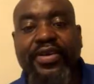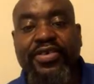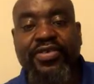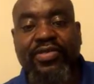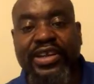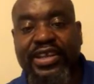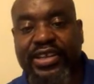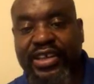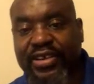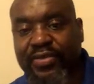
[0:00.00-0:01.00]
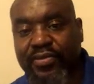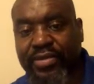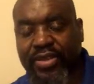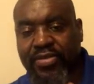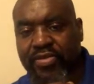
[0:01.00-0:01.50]
So what he did
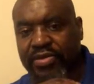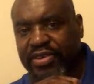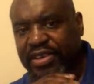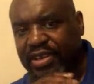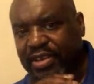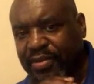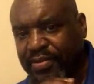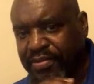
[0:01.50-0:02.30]
was he